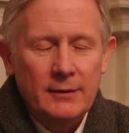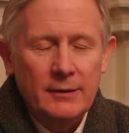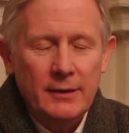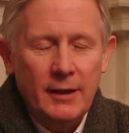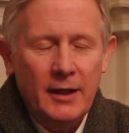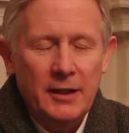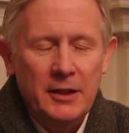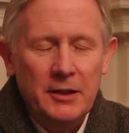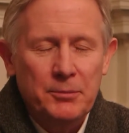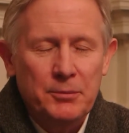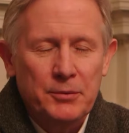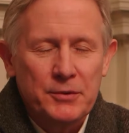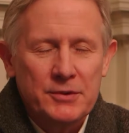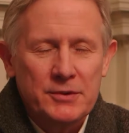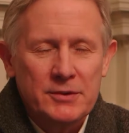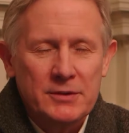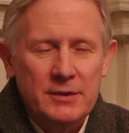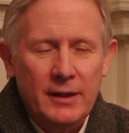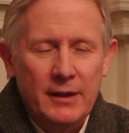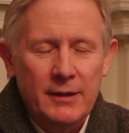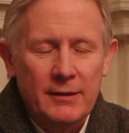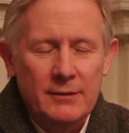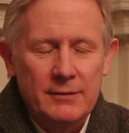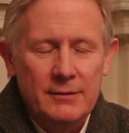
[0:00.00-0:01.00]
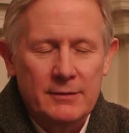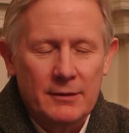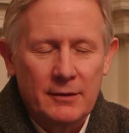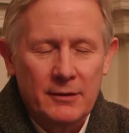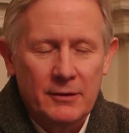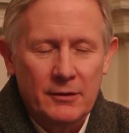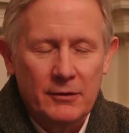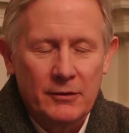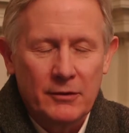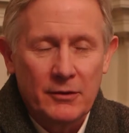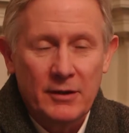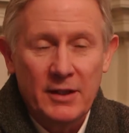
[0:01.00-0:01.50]
80%
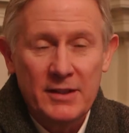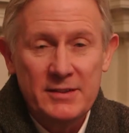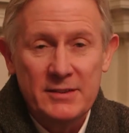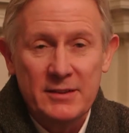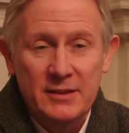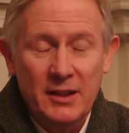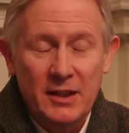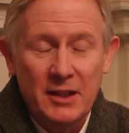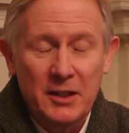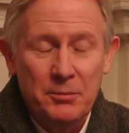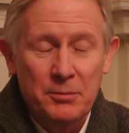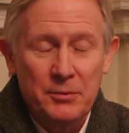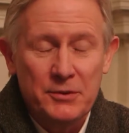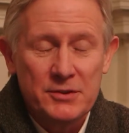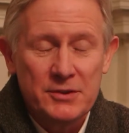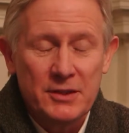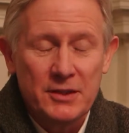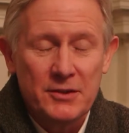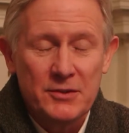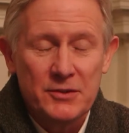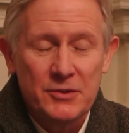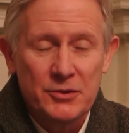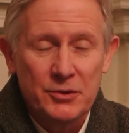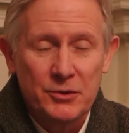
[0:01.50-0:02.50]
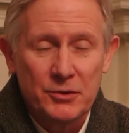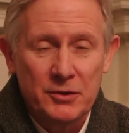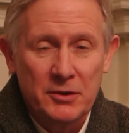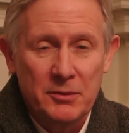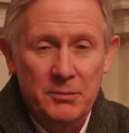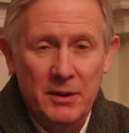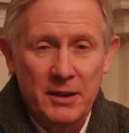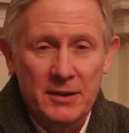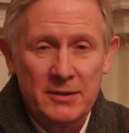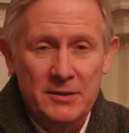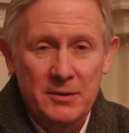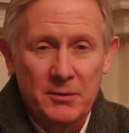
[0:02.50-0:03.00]
or you're less than 80% certain
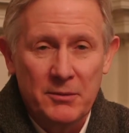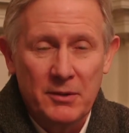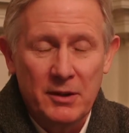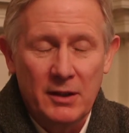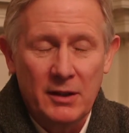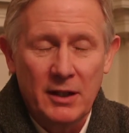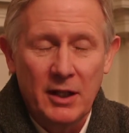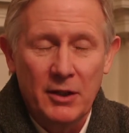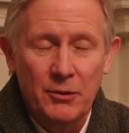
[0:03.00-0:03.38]
about something,